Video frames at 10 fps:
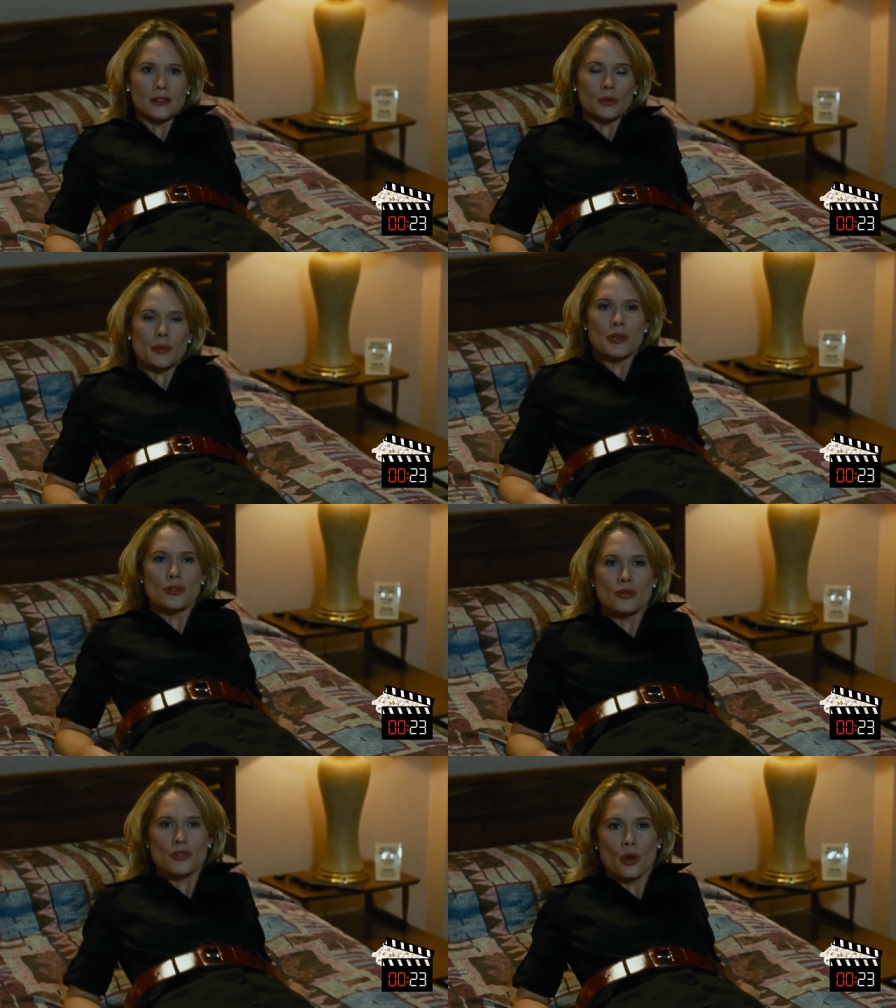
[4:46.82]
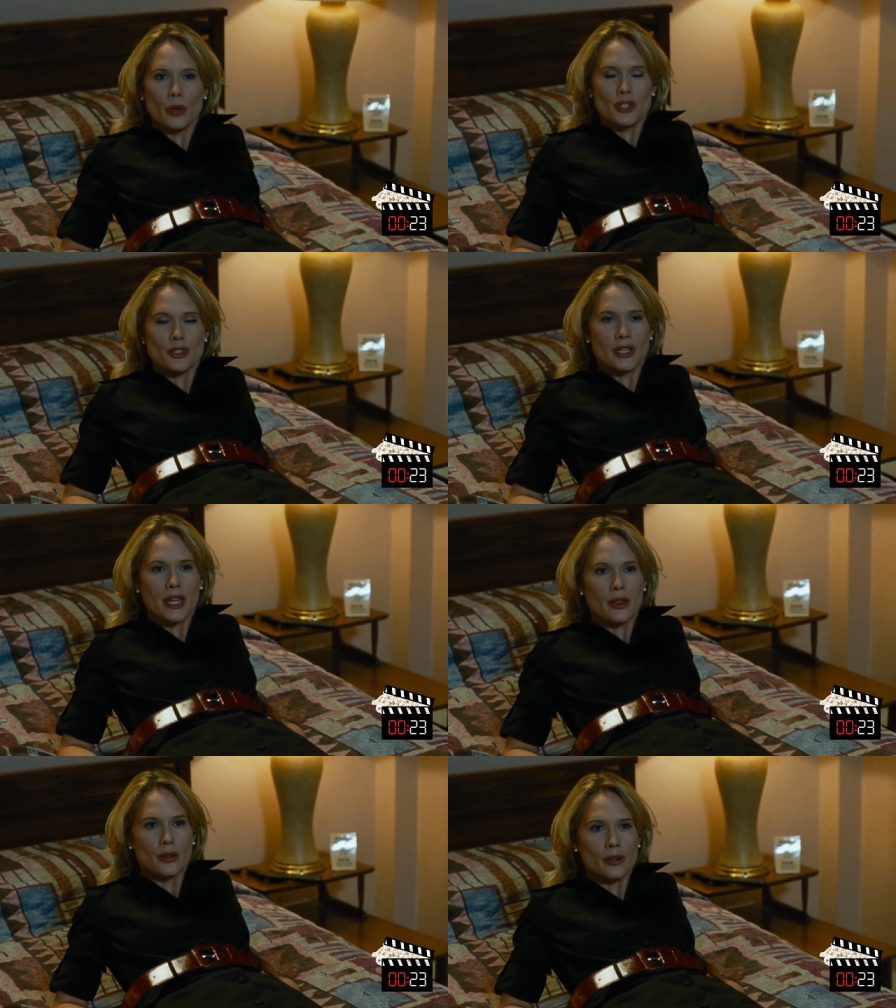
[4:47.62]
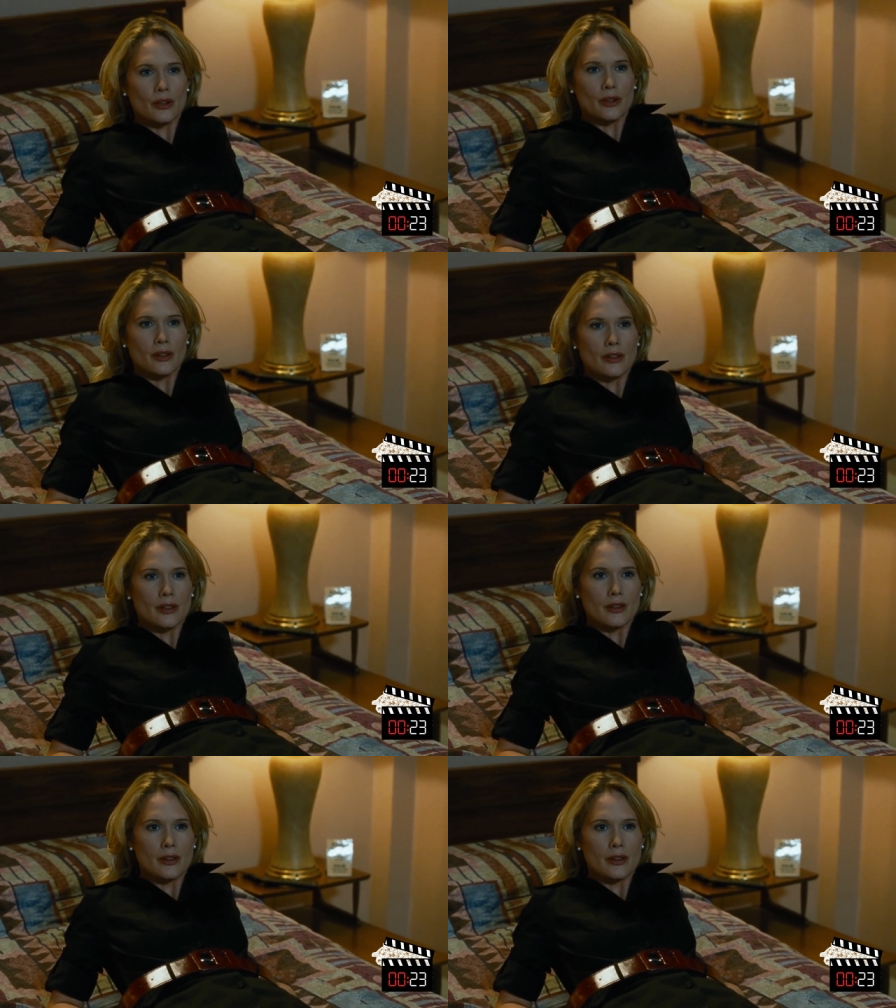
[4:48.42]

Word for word: woman that the world isn't ending.